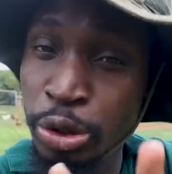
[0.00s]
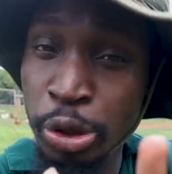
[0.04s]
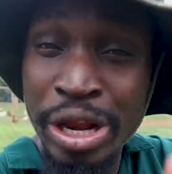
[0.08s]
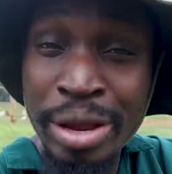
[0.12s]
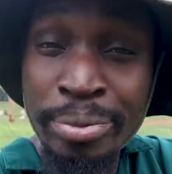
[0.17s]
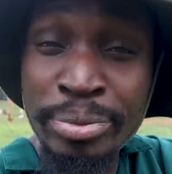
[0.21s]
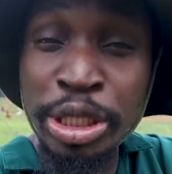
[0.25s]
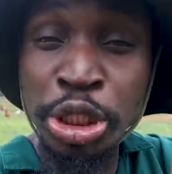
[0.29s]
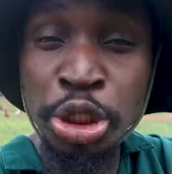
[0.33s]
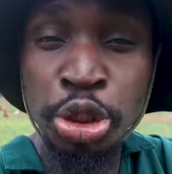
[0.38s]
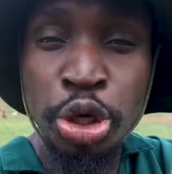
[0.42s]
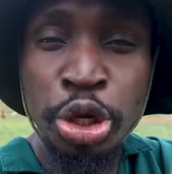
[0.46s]
So
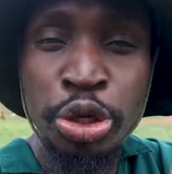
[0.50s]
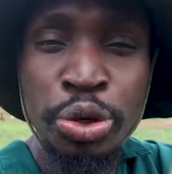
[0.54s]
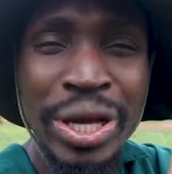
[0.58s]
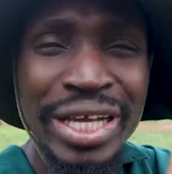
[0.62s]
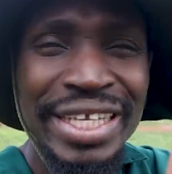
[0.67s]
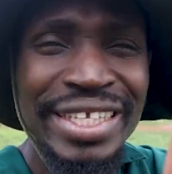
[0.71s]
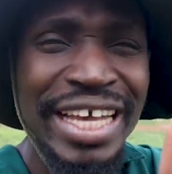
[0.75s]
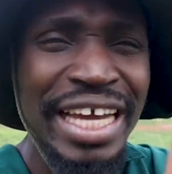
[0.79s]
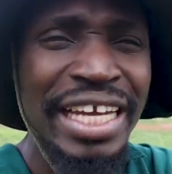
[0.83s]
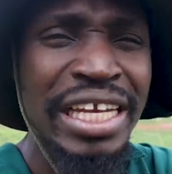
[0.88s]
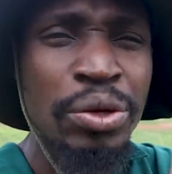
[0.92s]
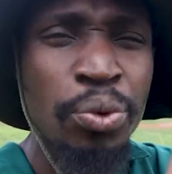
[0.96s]
let me show you
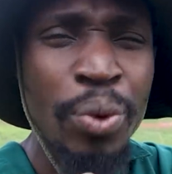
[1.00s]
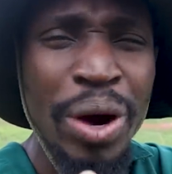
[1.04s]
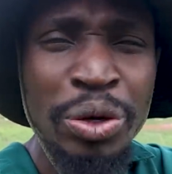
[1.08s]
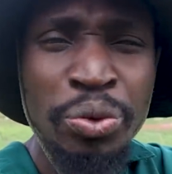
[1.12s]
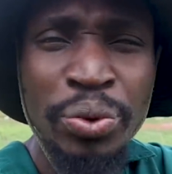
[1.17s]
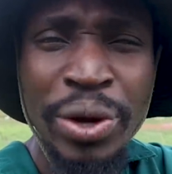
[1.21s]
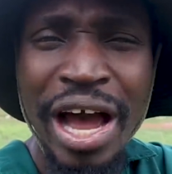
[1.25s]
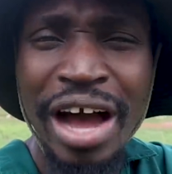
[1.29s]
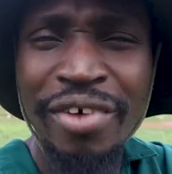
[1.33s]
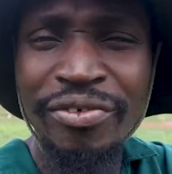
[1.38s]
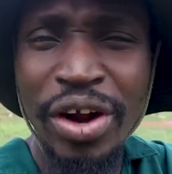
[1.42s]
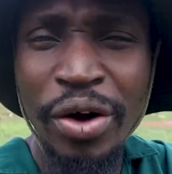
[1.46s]
exactly
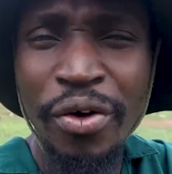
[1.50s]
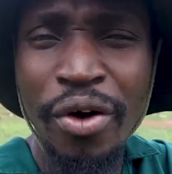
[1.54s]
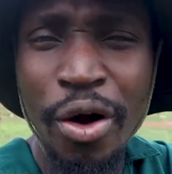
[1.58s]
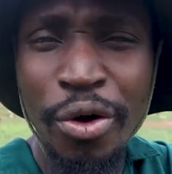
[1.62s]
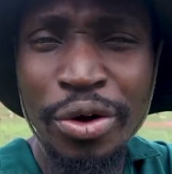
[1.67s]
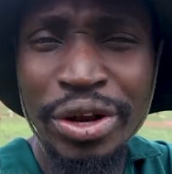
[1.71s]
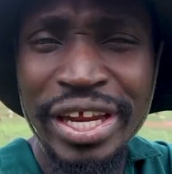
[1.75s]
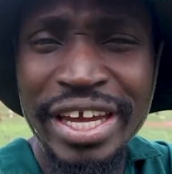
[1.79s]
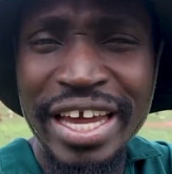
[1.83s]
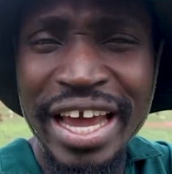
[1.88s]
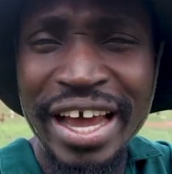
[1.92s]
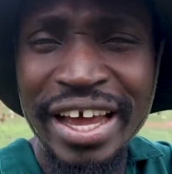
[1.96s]
what we have
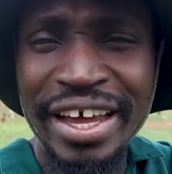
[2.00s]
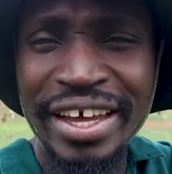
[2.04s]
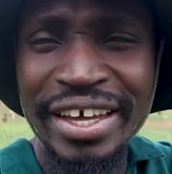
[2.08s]
around here.